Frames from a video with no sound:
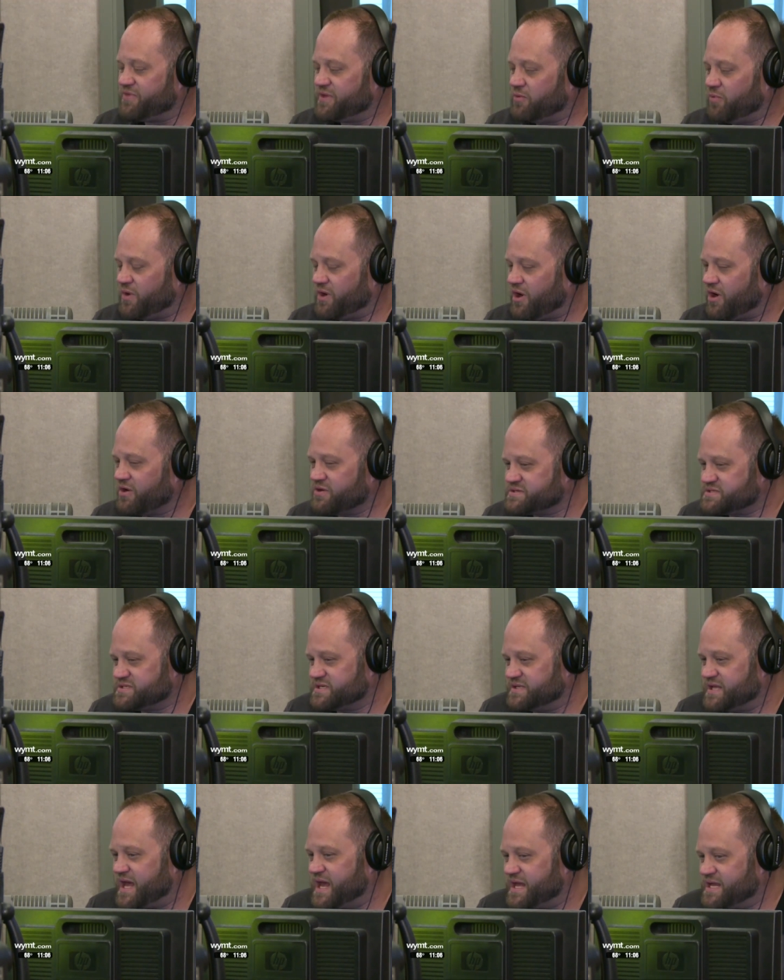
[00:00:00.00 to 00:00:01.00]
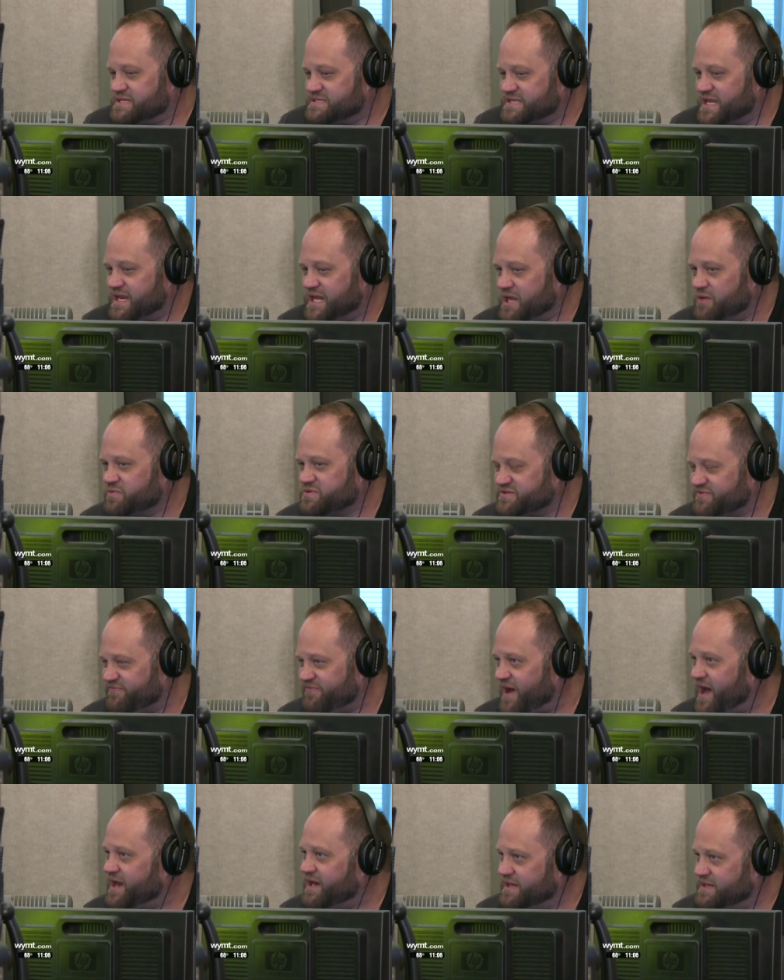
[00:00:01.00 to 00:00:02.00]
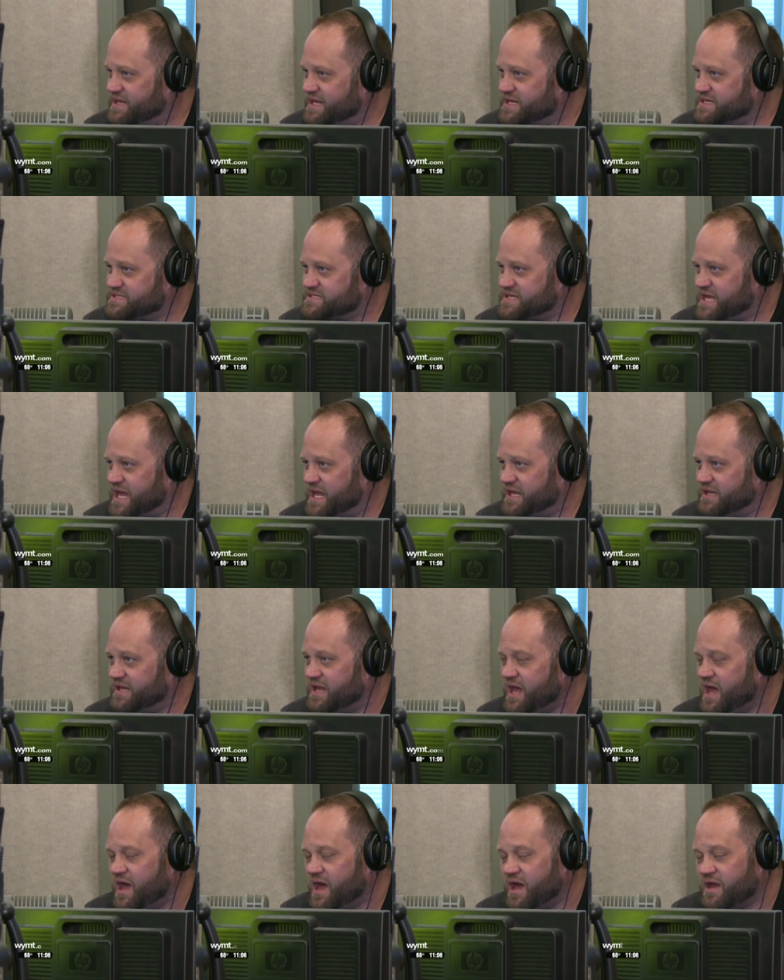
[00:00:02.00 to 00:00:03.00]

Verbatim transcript: think what hurts today is that he was fighting this, and